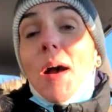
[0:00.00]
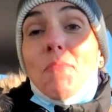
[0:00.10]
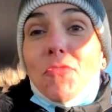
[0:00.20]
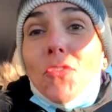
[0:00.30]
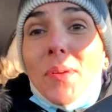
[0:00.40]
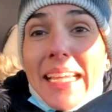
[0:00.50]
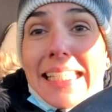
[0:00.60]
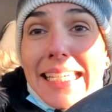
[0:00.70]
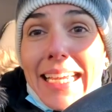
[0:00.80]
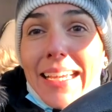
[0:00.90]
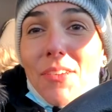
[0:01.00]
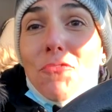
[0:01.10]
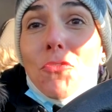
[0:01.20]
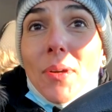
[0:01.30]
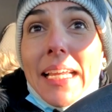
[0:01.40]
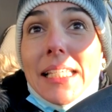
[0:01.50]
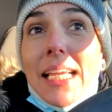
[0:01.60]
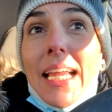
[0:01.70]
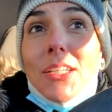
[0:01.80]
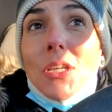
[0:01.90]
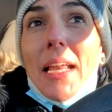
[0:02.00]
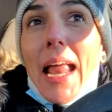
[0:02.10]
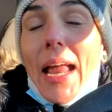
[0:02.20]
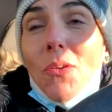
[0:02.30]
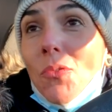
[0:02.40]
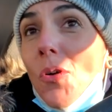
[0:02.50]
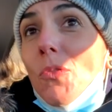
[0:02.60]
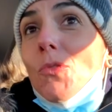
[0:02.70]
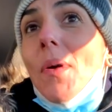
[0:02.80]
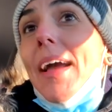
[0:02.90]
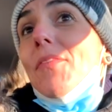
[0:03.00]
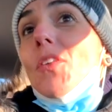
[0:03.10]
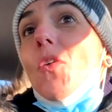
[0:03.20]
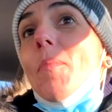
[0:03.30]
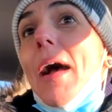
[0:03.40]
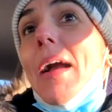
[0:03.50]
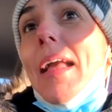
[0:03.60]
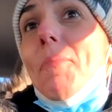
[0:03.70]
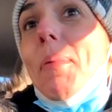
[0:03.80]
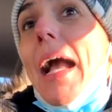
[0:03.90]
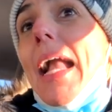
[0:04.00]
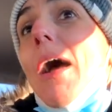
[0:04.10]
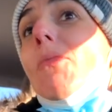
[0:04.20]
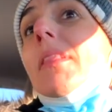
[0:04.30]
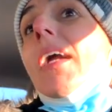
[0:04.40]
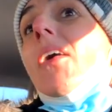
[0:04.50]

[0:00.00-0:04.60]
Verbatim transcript: I'm freezing, and I don't know, do I have to go back out